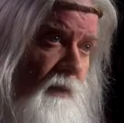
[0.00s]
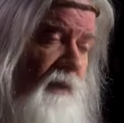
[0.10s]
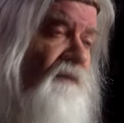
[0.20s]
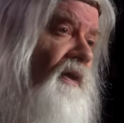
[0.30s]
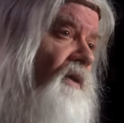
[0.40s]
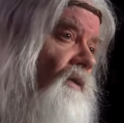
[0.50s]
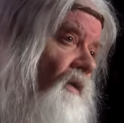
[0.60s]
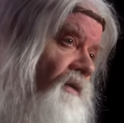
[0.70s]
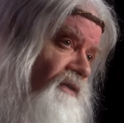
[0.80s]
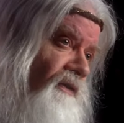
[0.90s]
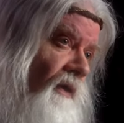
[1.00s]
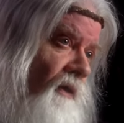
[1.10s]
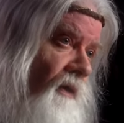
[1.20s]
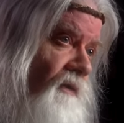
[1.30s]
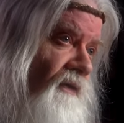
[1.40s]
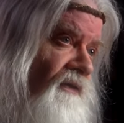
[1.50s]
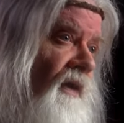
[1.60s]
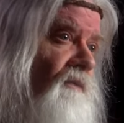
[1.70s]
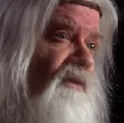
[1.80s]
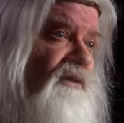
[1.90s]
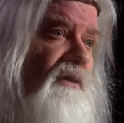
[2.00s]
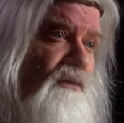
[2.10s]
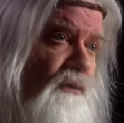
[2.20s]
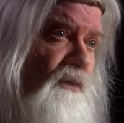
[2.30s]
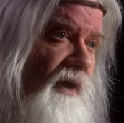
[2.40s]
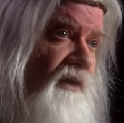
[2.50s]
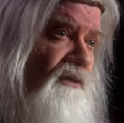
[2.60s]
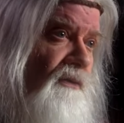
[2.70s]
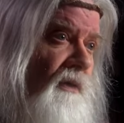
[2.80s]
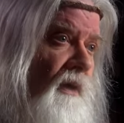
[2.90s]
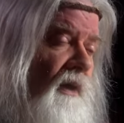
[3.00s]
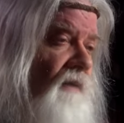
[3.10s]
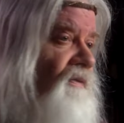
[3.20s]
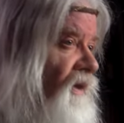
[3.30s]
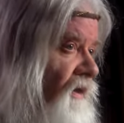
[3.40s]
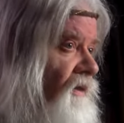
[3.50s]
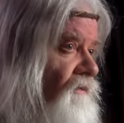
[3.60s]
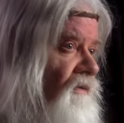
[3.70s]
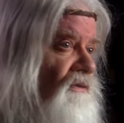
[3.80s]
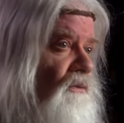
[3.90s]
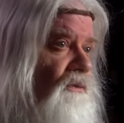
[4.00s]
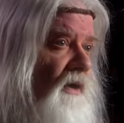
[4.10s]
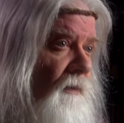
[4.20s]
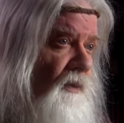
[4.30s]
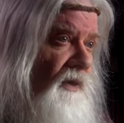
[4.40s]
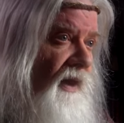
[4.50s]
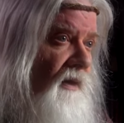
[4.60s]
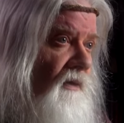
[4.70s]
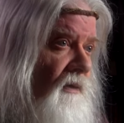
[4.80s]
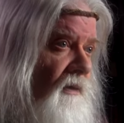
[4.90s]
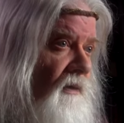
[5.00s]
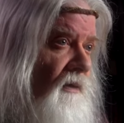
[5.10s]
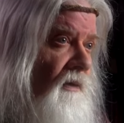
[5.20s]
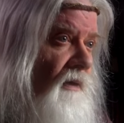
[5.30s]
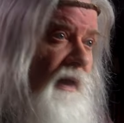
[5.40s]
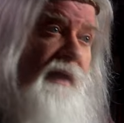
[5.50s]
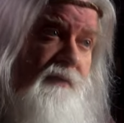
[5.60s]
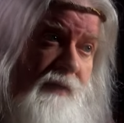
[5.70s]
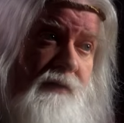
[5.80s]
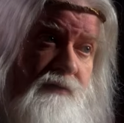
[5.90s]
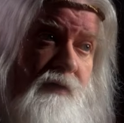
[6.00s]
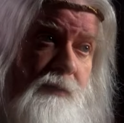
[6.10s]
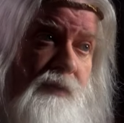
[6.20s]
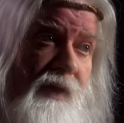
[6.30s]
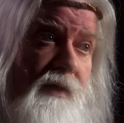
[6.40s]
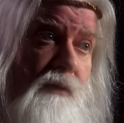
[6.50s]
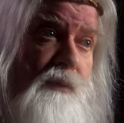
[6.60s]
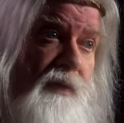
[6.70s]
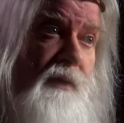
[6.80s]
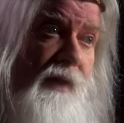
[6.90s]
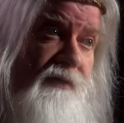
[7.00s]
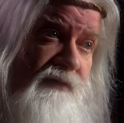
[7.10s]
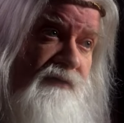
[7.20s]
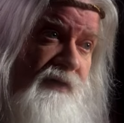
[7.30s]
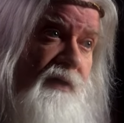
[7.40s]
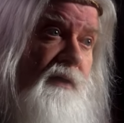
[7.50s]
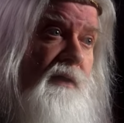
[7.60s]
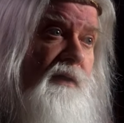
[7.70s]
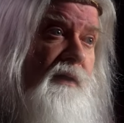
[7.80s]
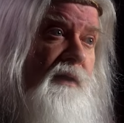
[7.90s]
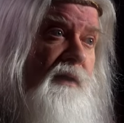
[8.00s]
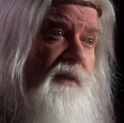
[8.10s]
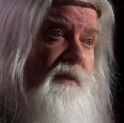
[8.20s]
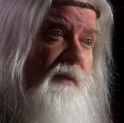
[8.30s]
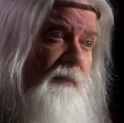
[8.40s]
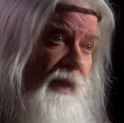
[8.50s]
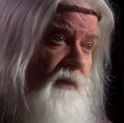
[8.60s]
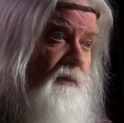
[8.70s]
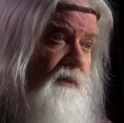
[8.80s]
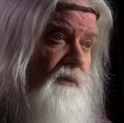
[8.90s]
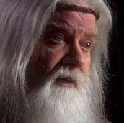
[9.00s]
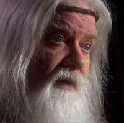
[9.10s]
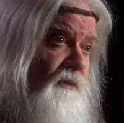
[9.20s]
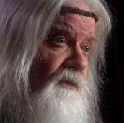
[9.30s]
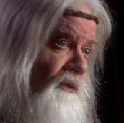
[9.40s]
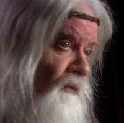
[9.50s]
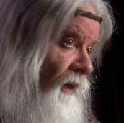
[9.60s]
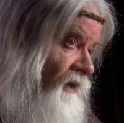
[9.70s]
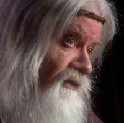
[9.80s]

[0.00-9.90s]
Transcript: If a non Shallar discovers the true nature of an individual doppelganger, and that doppelganger realizes it, they may alert other nearby